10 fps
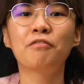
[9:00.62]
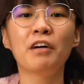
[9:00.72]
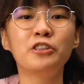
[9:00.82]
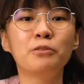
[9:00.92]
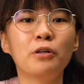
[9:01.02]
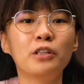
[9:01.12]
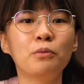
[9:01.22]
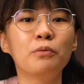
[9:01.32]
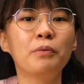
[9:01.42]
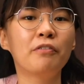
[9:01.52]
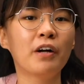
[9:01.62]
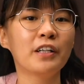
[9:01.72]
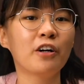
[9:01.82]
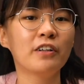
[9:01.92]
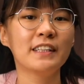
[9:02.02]
the 5G model will be
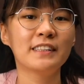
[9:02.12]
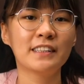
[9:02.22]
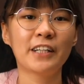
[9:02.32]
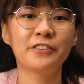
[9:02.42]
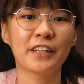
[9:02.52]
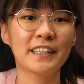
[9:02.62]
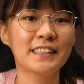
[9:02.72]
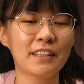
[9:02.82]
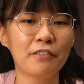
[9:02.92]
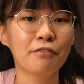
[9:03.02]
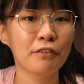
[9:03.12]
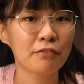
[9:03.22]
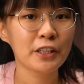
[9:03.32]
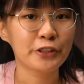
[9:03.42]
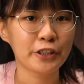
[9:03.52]
running on a Snapdragon
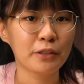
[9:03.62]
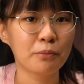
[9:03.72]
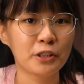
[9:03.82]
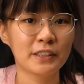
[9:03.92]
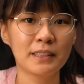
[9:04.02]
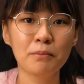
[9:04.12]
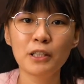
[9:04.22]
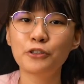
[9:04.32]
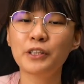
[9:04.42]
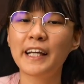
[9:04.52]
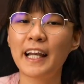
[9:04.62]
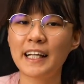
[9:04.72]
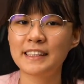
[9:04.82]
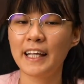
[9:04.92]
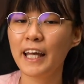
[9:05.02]
750G, which is similar to the
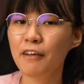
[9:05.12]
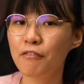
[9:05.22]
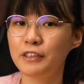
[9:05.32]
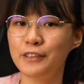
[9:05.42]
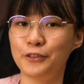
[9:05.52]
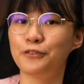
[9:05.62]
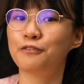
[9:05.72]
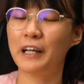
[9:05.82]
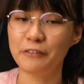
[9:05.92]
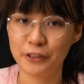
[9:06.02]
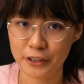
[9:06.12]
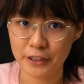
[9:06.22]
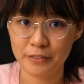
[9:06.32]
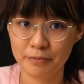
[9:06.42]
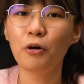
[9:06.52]
Galaxy A42
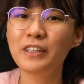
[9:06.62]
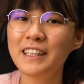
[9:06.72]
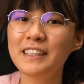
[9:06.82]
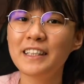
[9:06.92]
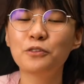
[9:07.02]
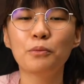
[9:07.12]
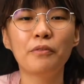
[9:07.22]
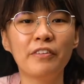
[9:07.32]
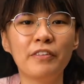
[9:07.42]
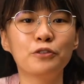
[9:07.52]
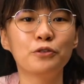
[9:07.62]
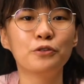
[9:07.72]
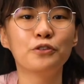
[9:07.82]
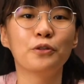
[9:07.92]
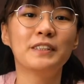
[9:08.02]
5G. More details will be revealed
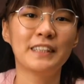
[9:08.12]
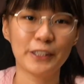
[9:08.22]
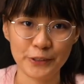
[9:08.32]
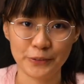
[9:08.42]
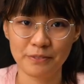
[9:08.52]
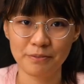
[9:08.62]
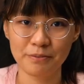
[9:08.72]
soon, so stay tuned.